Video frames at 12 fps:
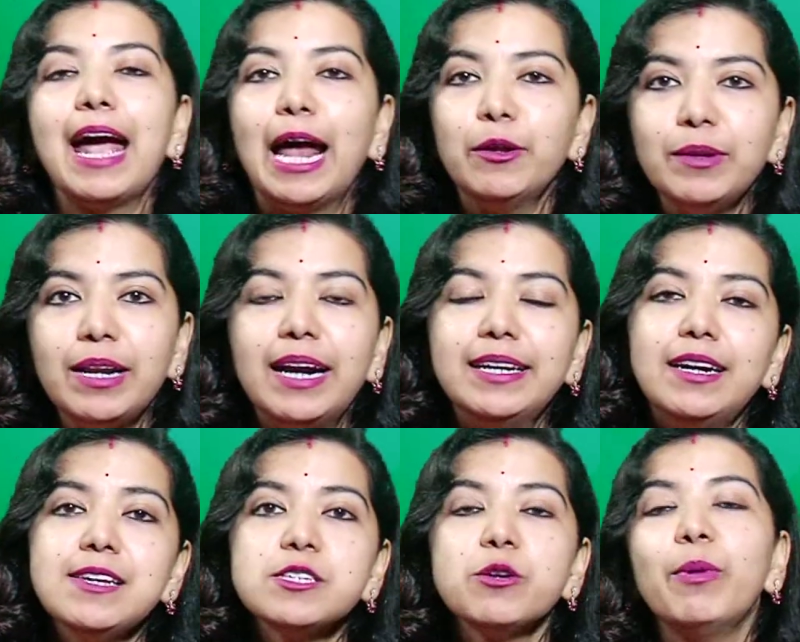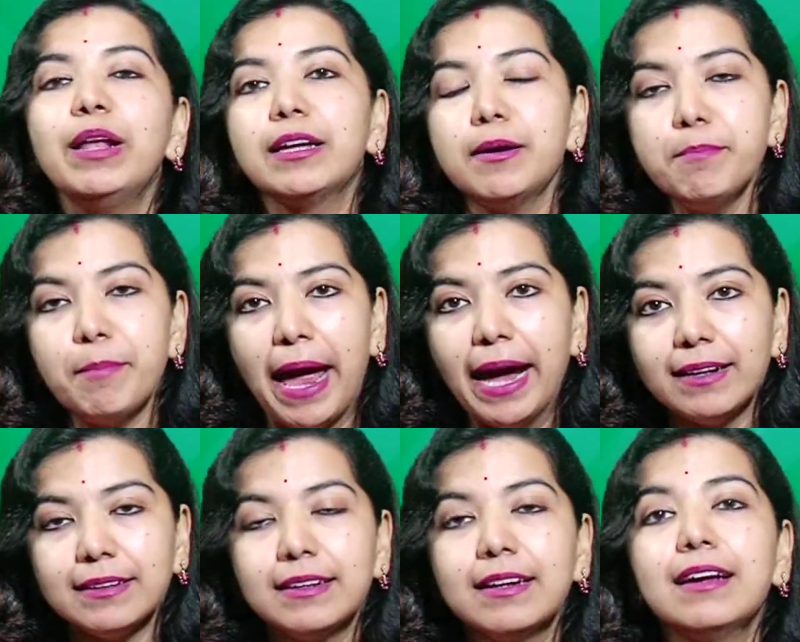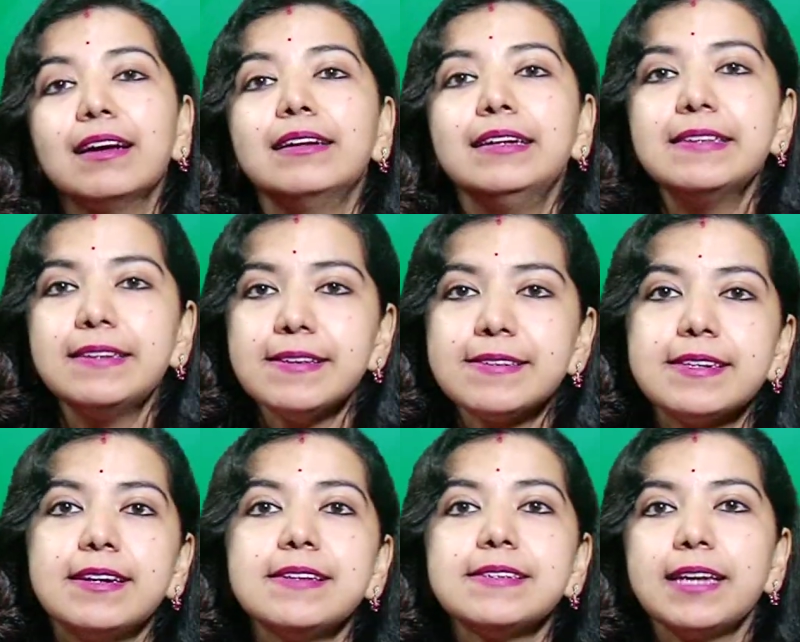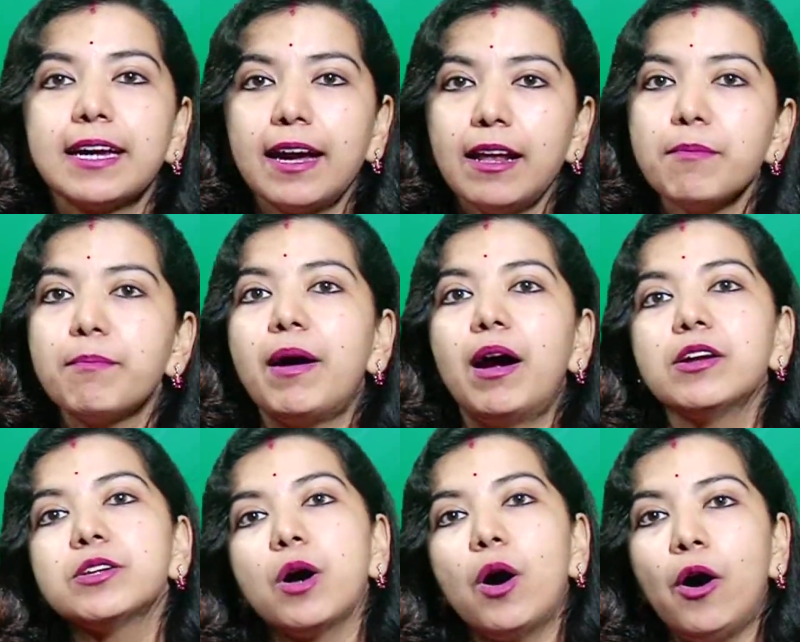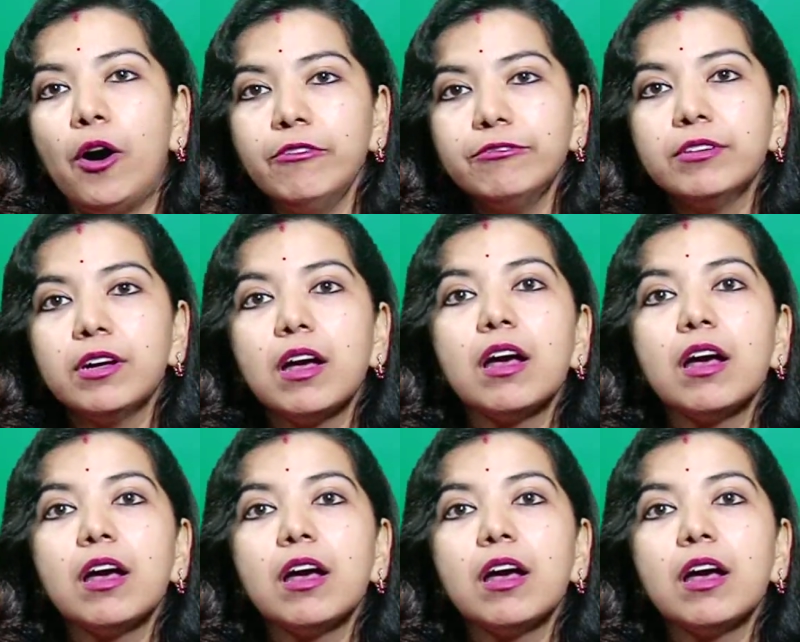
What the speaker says: Hello learners, welcome back. This is the second part of